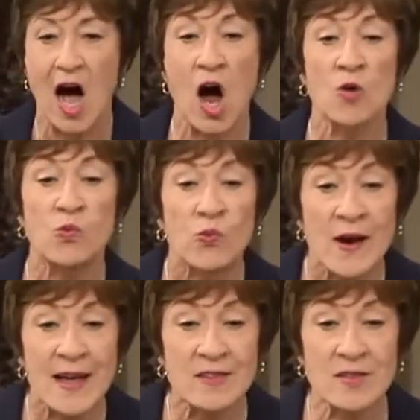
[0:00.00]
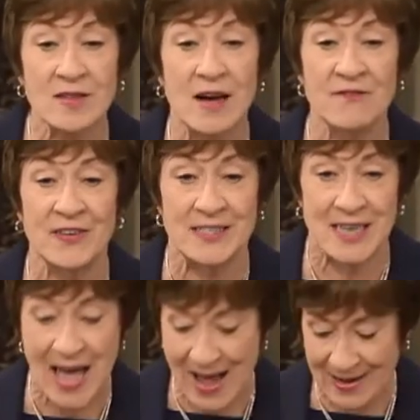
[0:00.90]
A risk of
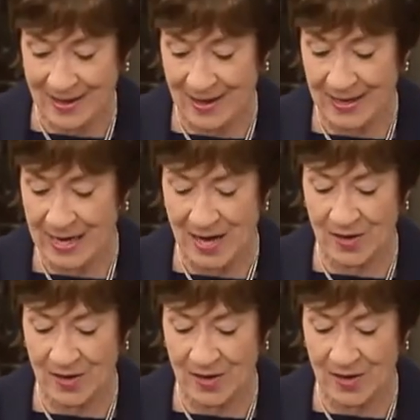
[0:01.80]
attacking